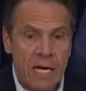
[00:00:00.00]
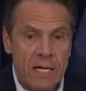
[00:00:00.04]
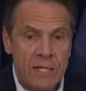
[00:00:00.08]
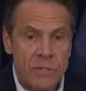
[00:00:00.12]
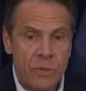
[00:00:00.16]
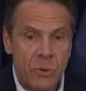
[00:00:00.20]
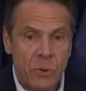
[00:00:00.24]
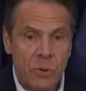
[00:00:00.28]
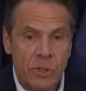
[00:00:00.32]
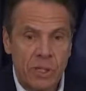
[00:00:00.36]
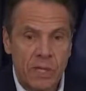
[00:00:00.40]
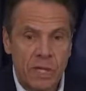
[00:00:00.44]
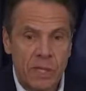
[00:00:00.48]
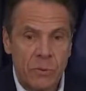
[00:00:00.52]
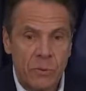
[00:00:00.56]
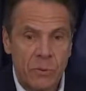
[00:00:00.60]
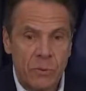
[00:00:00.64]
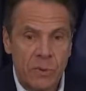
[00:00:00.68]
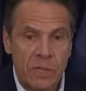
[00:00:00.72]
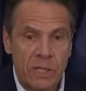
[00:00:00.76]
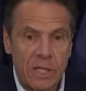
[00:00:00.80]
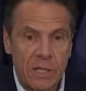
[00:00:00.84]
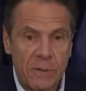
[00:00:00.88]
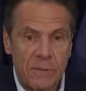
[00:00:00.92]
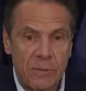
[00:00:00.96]
So again,
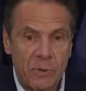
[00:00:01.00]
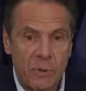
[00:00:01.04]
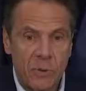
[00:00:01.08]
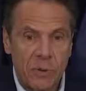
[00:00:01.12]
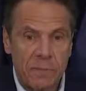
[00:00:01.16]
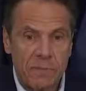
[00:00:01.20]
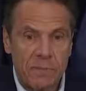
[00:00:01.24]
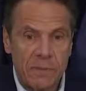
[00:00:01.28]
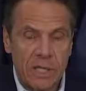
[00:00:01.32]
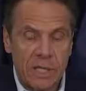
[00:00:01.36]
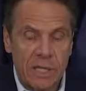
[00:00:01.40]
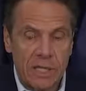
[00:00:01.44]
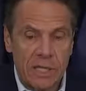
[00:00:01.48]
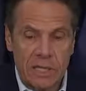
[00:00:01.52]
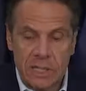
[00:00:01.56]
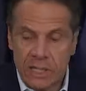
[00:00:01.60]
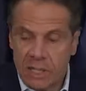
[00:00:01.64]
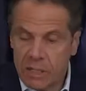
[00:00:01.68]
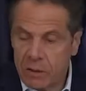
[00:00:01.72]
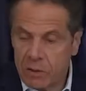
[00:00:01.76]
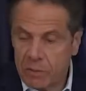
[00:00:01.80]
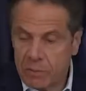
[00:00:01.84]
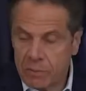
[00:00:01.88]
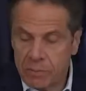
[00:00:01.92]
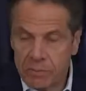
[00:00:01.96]
we'll keep you updated.
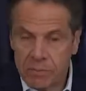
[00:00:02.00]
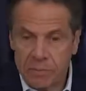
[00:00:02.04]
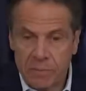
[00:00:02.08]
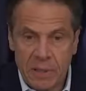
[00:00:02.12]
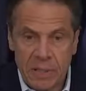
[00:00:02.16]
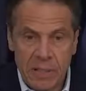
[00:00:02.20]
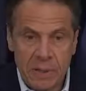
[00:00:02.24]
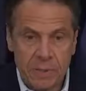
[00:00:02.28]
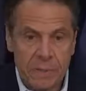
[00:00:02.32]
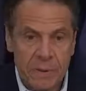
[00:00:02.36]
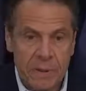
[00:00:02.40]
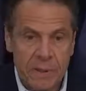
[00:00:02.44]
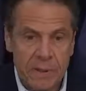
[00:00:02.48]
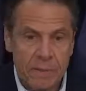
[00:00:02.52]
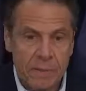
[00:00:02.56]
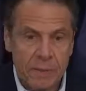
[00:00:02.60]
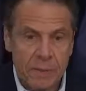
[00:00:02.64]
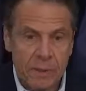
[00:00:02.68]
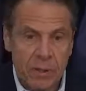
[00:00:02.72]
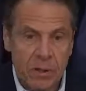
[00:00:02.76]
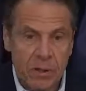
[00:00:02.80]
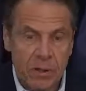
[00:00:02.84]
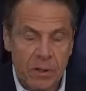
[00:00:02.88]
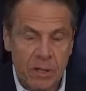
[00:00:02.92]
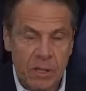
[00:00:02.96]
I know many
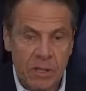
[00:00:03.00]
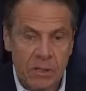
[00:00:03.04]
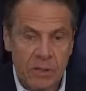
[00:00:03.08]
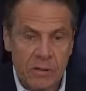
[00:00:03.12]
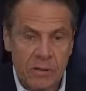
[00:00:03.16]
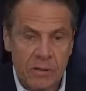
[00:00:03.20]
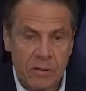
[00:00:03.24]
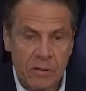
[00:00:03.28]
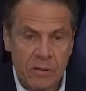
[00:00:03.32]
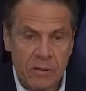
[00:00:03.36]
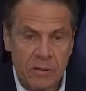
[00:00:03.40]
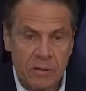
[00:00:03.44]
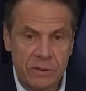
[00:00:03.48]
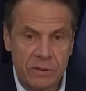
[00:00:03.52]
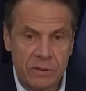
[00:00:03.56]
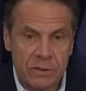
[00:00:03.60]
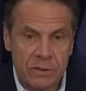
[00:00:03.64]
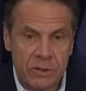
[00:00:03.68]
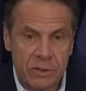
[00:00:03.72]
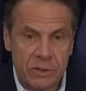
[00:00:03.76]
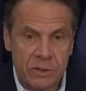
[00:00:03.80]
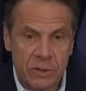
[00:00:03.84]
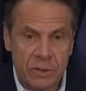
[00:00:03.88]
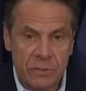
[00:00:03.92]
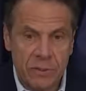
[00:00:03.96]
people are
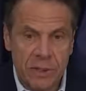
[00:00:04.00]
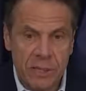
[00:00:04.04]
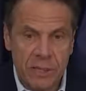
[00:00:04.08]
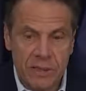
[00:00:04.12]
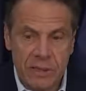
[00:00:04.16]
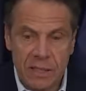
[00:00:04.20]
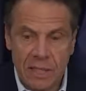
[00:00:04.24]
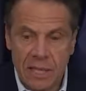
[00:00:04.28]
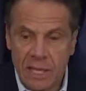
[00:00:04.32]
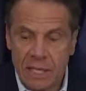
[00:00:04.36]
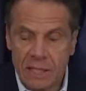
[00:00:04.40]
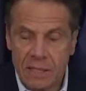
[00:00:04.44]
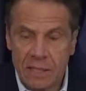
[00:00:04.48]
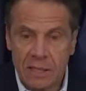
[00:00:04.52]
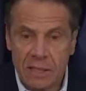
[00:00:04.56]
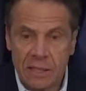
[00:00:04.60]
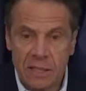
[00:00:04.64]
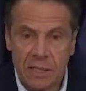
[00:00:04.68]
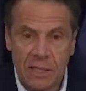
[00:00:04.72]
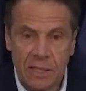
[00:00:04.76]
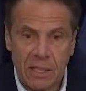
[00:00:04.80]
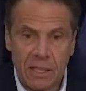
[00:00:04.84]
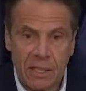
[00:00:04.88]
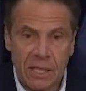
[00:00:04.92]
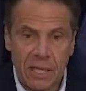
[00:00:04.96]
concerned about that,
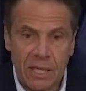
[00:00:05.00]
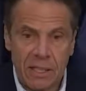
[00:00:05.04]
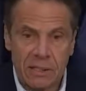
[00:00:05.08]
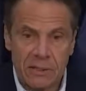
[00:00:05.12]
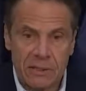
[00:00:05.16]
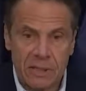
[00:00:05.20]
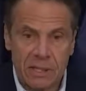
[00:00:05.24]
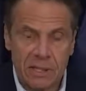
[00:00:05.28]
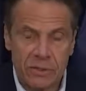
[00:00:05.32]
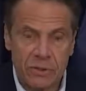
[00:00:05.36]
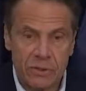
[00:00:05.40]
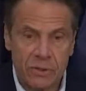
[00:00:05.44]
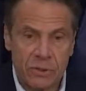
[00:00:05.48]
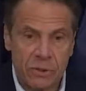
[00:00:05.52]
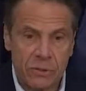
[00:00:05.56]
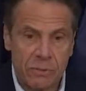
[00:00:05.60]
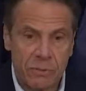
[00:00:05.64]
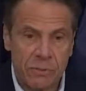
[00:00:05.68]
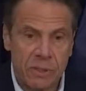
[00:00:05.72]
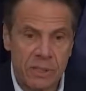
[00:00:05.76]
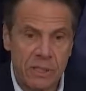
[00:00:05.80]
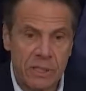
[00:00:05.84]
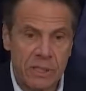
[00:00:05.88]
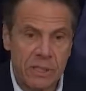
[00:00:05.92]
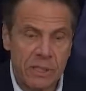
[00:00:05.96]
as they should
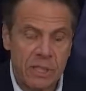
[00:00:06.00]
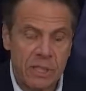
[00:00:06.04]
be.